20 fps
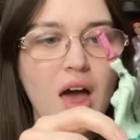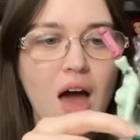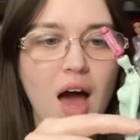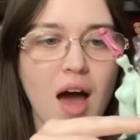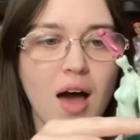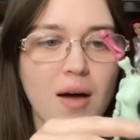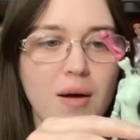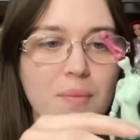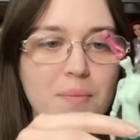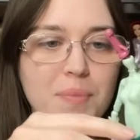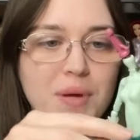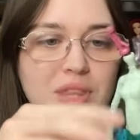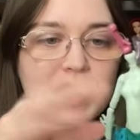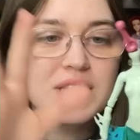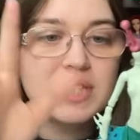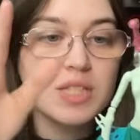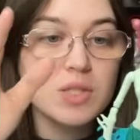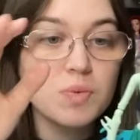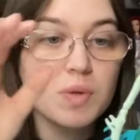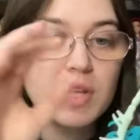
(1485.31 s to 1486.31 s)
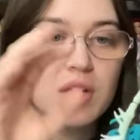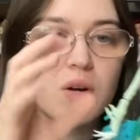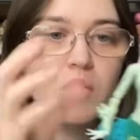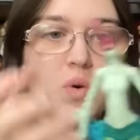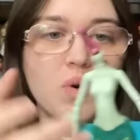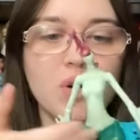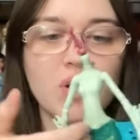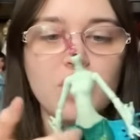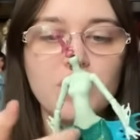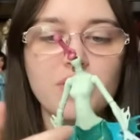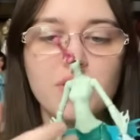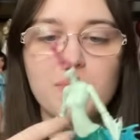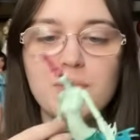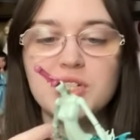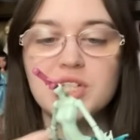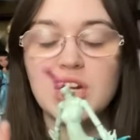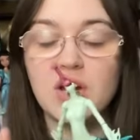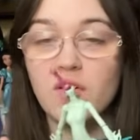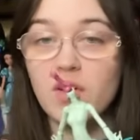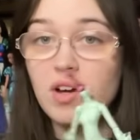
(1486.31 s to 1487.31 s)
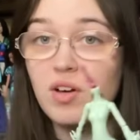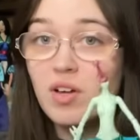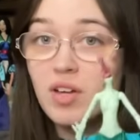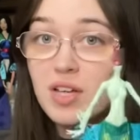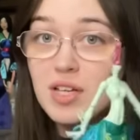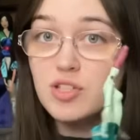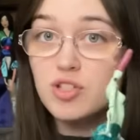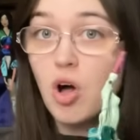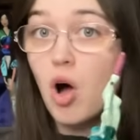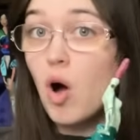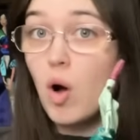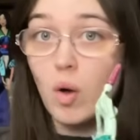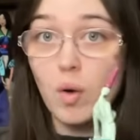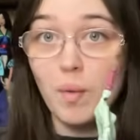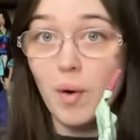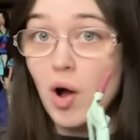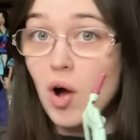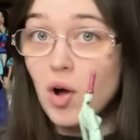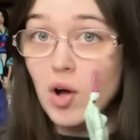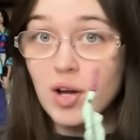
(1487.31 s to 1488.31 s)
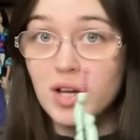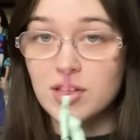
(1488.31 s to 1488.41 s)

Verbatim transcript: Um, but this is really cool. The material is all wrong.